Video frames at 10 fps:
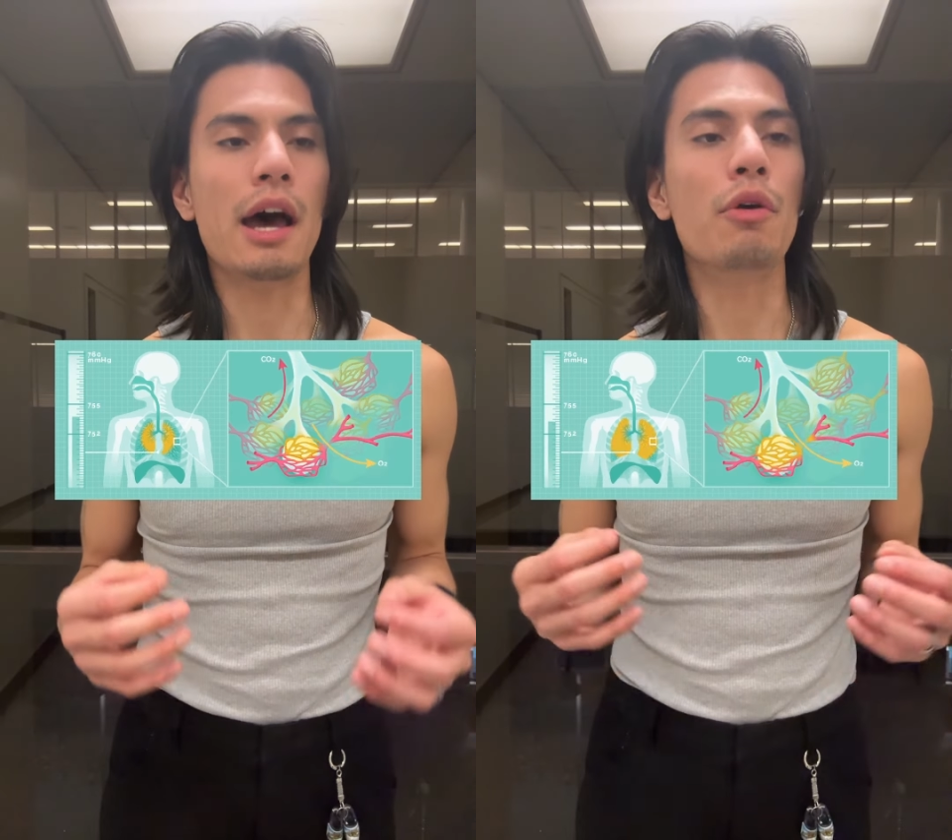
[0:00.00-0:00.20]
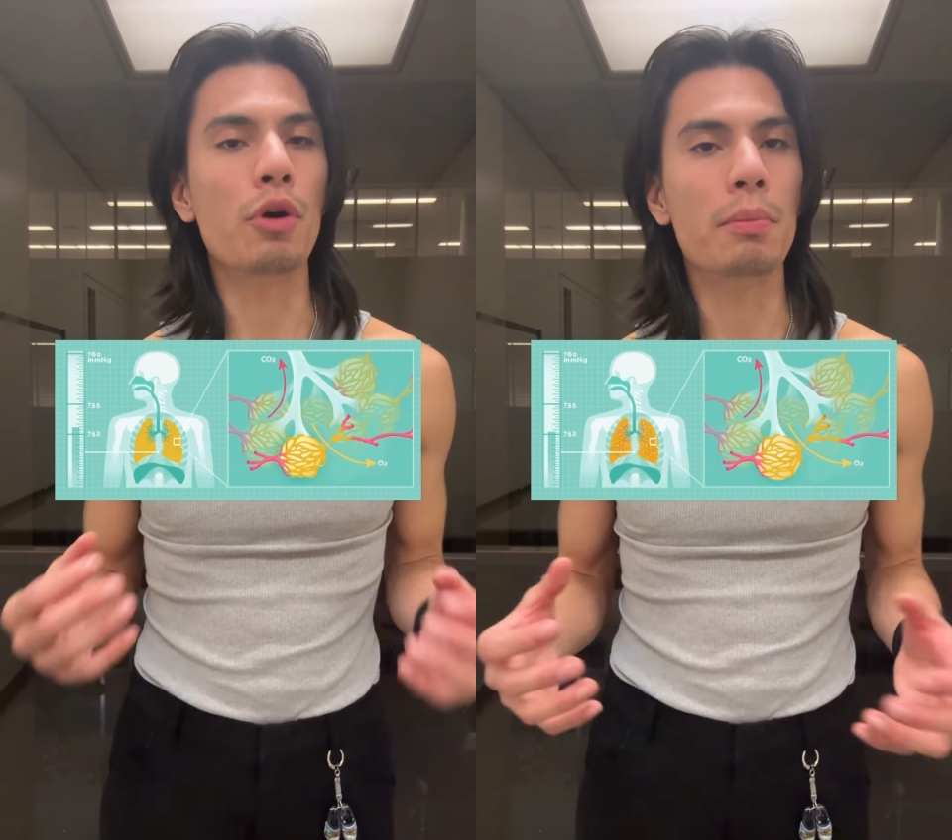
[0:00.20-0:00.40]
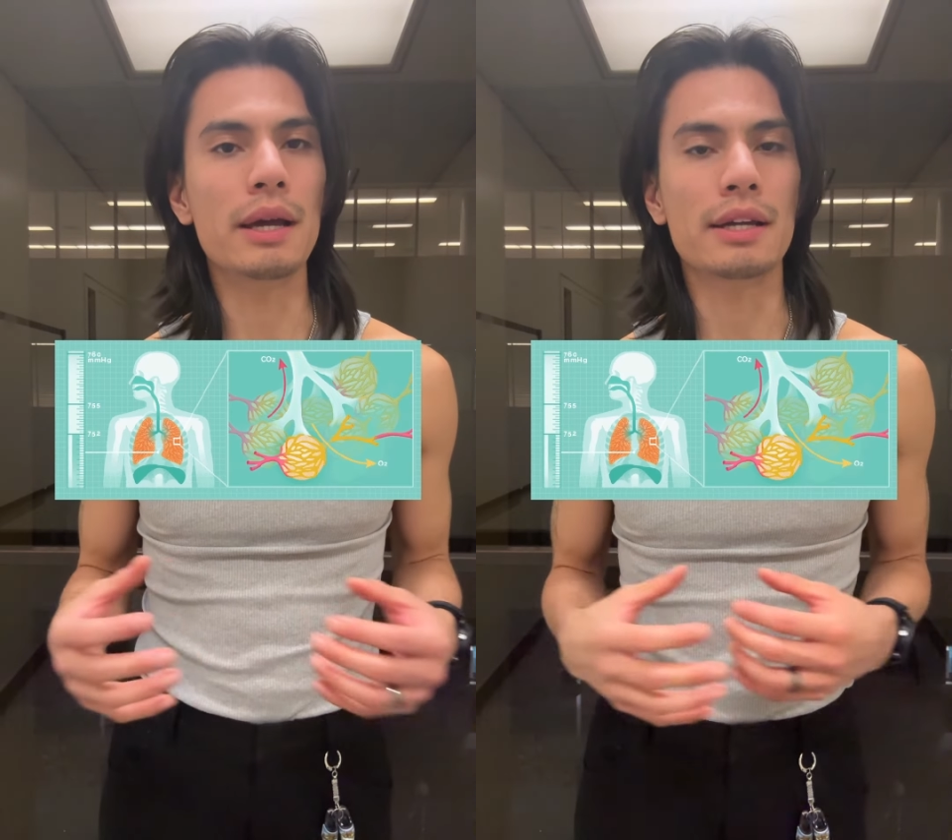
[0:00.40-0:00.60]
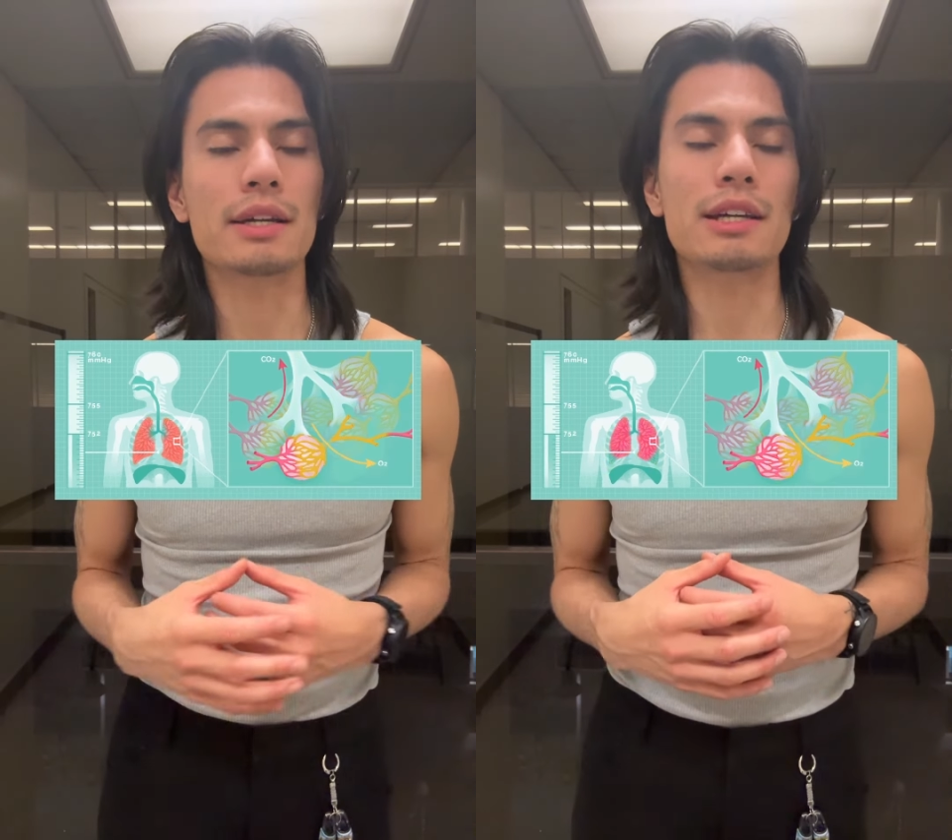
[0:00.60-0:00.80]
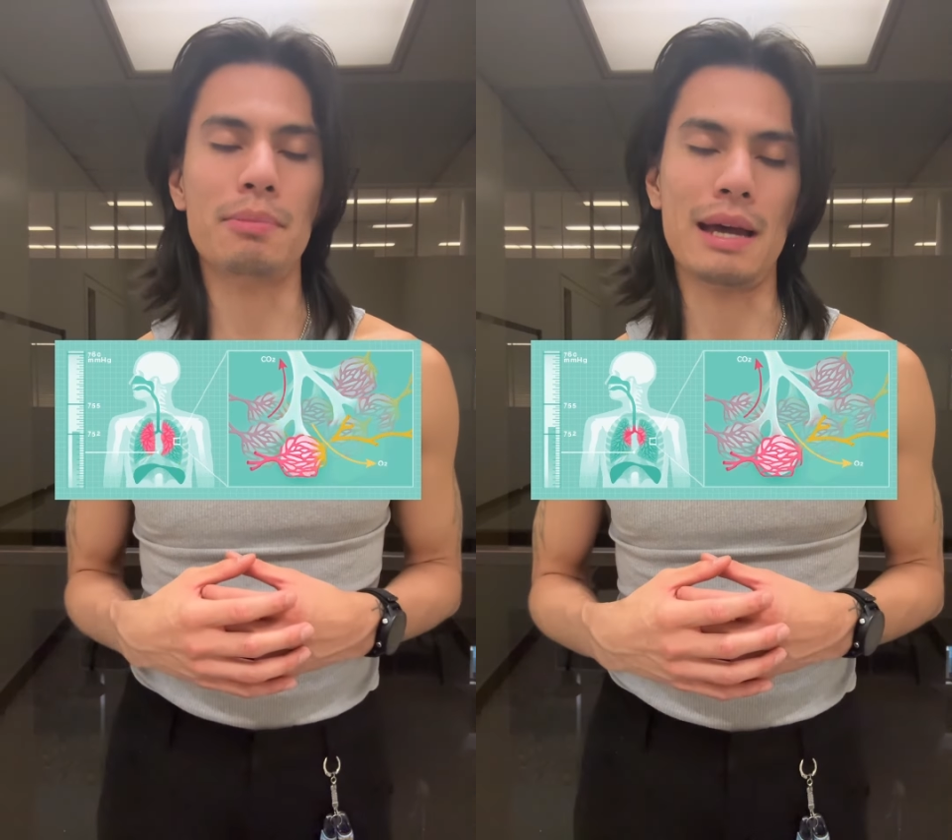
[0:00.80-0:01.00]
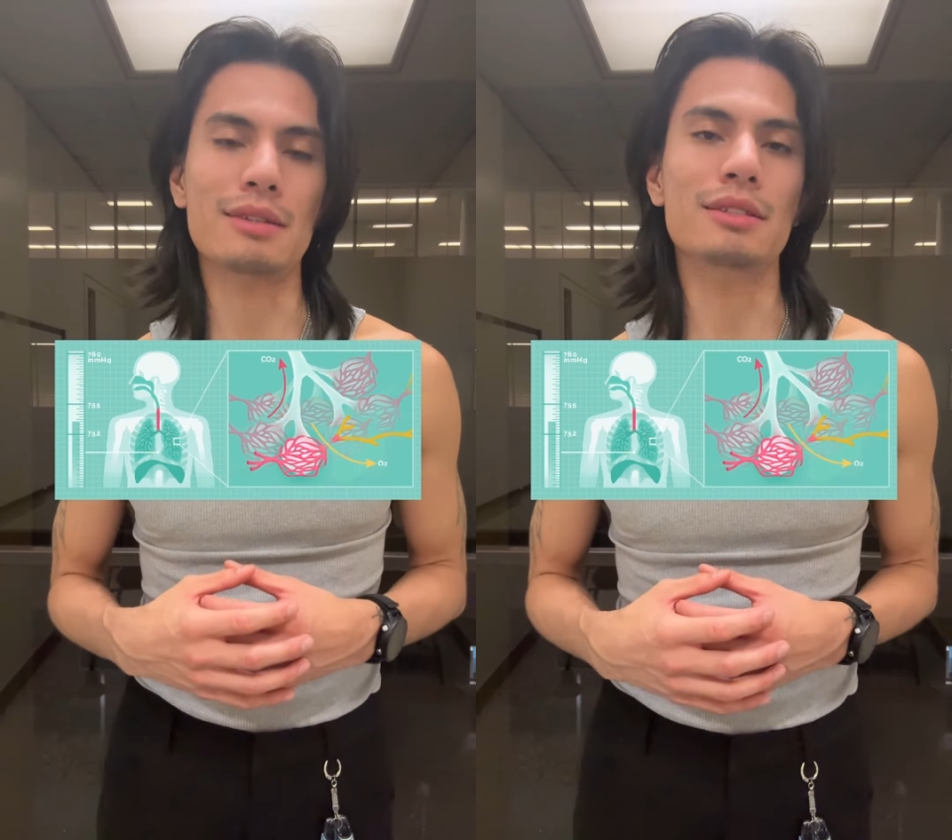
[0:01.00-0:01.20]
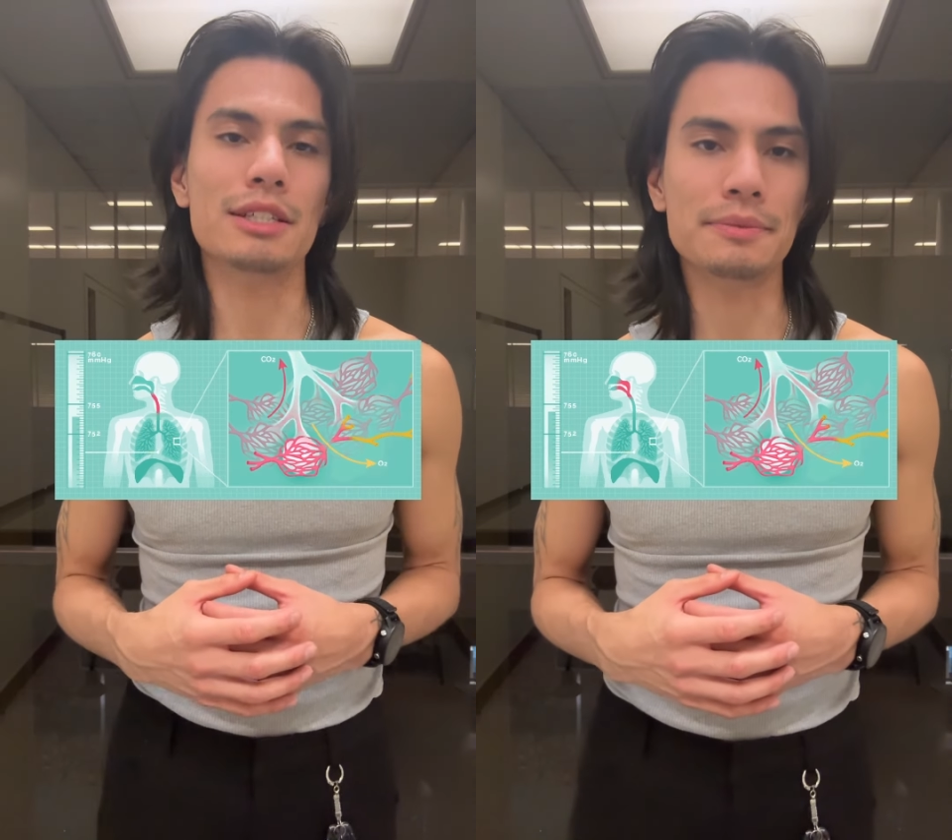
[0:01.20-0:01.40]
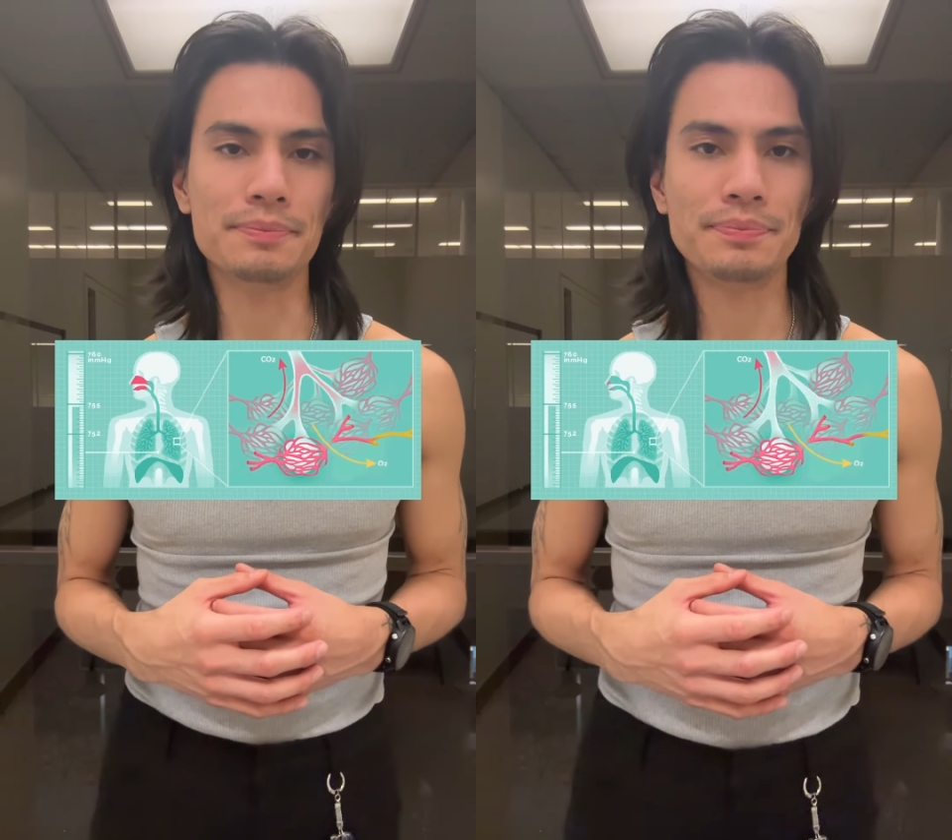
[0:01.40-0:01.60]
aerobic capacity.